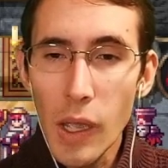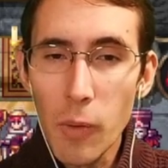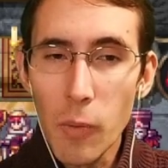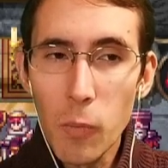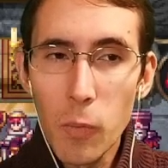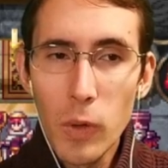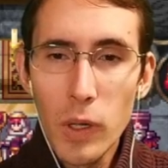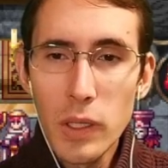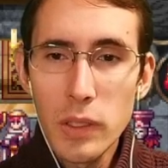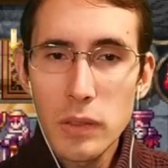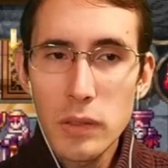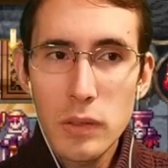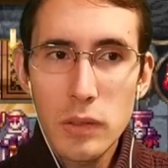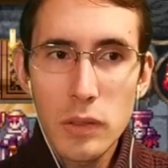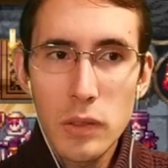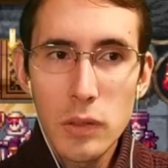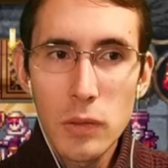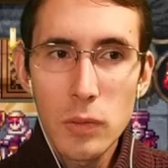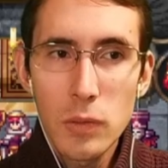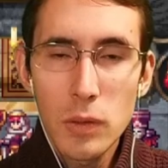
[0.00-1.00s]
I want
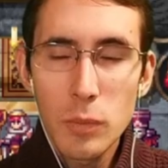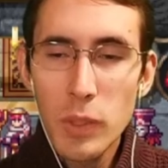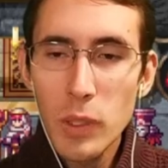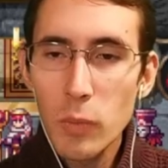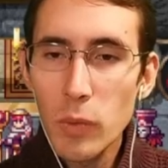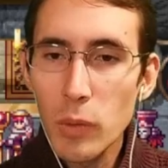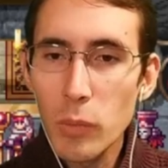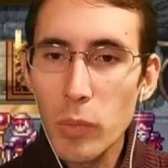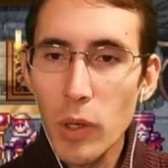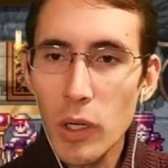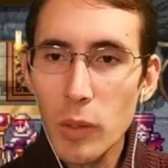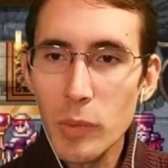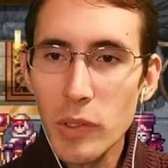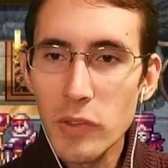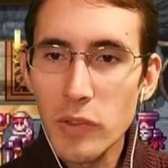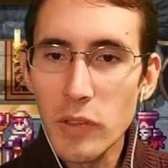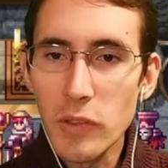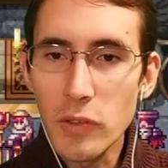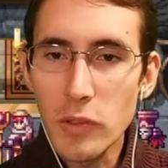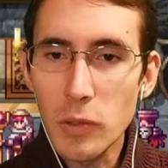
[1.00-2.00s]
you to be where
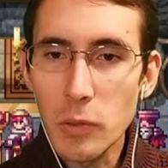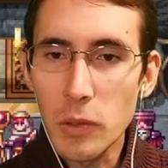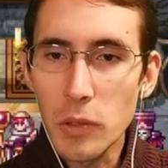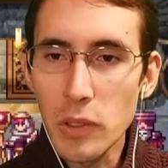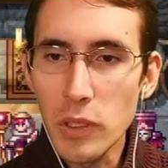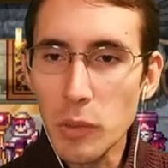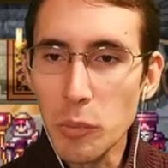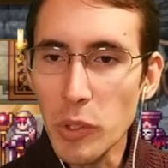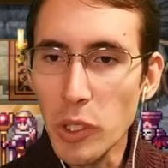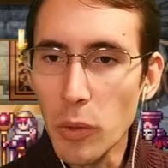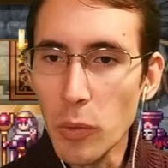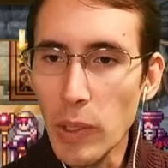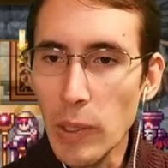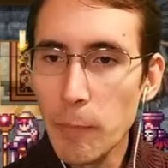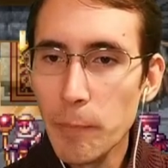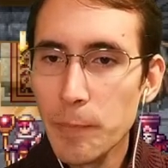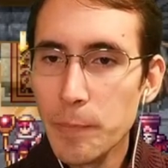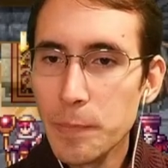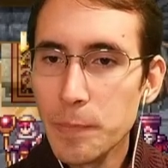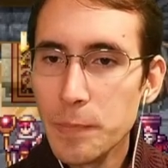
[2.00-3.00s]
Barnabas is currently, but oh
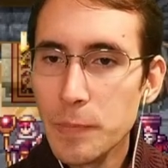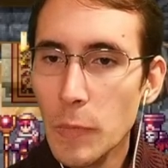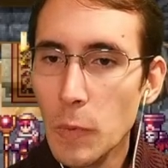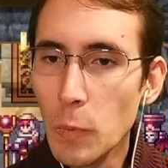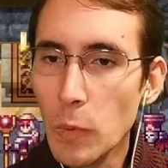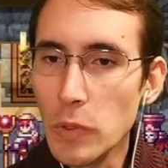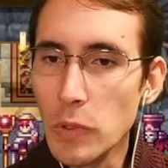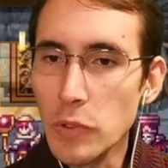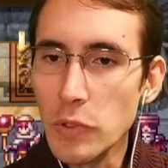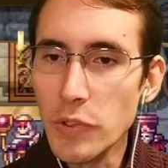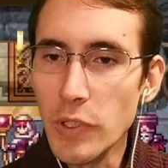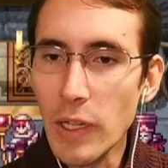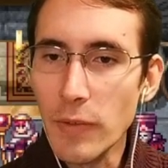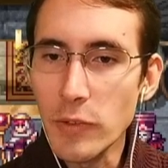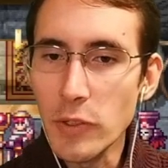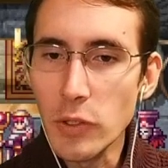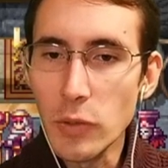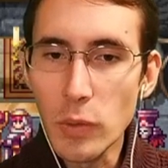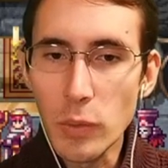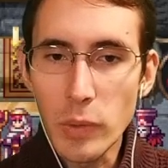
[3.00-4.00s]
well. We'll just
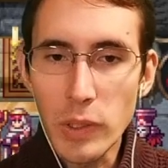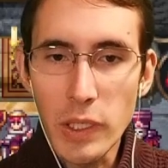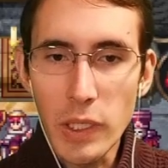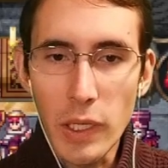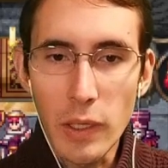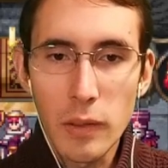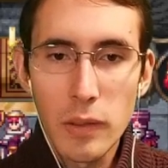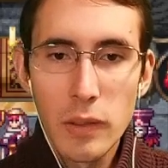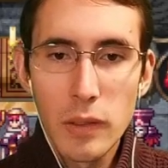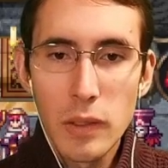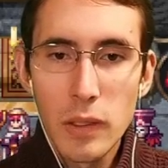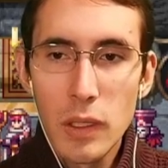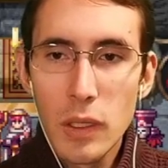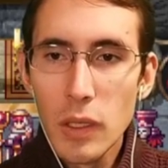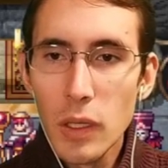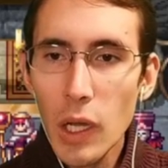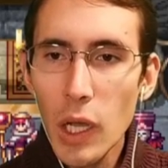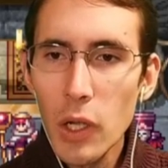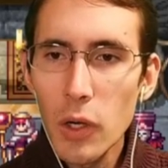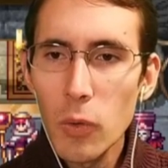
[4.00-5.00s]
have to do what we can.
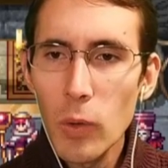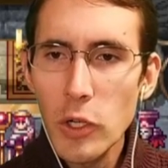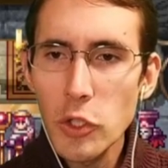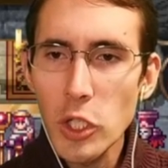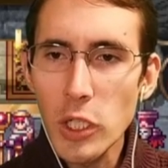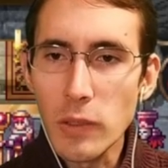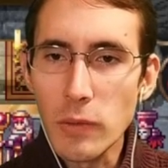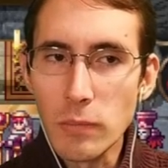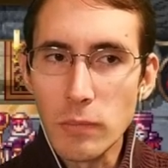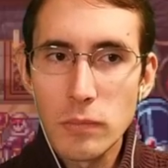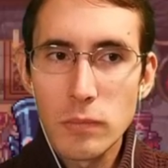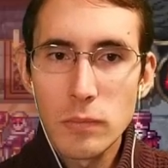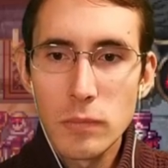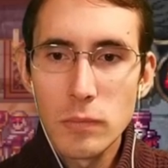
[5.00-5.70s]
Aggression!